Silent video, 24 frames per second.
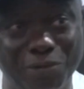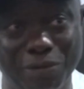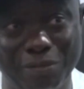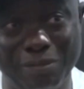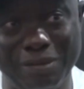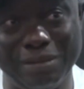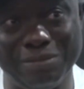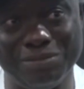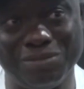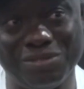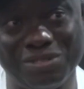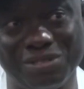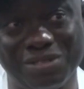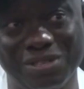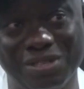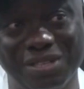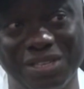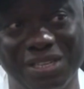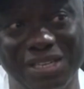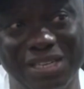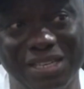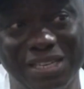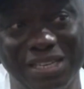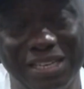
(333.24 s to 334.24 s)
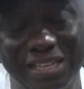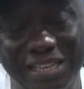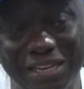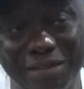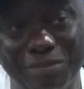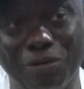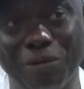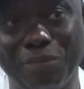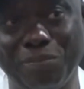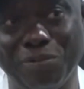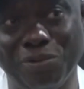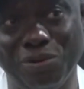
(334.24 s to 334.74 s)
problems in a
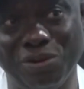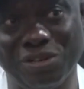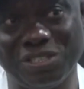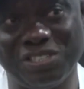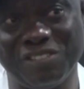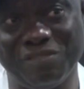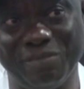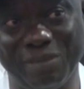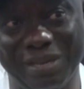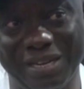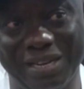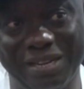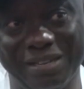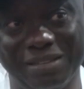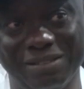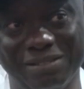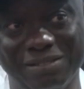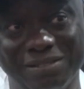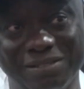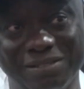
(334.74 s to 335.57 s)
more productive manner.